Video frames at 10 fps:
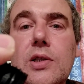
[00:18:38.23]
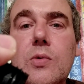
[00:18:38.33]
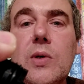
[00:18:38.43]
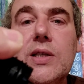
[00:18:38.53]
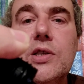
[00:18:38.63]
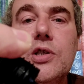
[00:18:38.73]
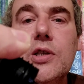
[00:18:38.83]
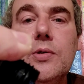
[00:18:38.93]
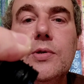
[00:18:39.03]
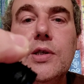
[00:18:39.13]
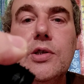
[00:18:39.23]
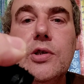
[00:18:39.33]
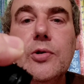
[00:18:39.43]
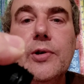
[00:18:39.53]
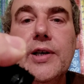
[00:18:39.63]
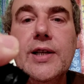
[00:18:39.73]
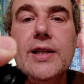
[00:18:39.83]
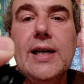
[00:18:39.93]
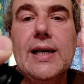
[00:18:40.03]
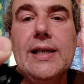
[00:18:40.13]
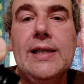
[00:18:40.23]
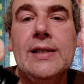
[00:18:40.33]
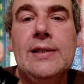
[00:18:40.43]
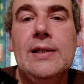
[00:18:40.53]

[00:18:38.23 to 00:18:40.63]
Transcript: switch juices during the day.